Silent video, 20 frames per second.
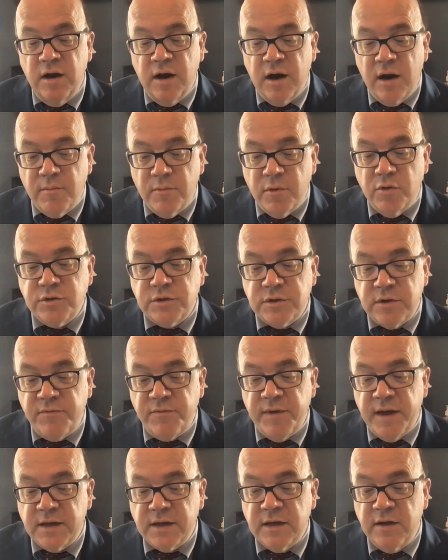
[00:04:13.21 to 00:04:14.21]
are most
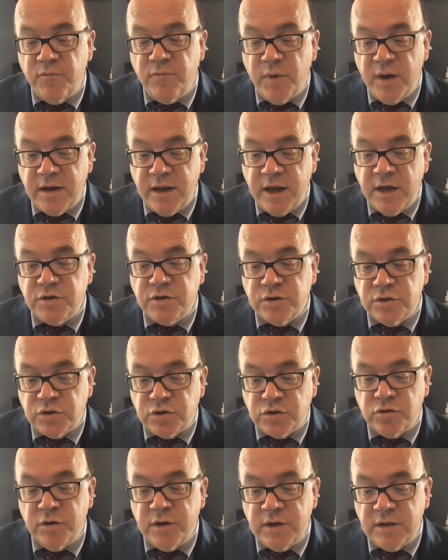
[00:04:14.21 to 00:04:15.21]
effective when nations
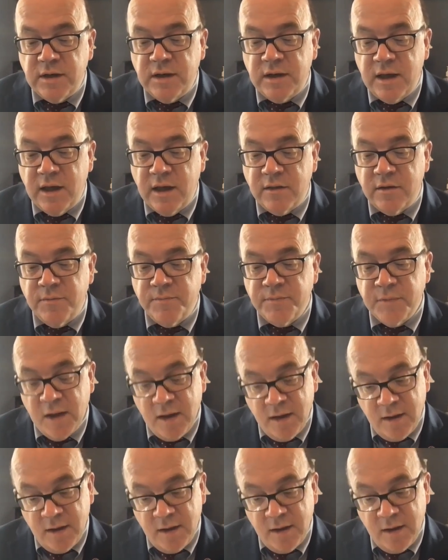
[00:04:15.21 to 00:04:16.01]
join together,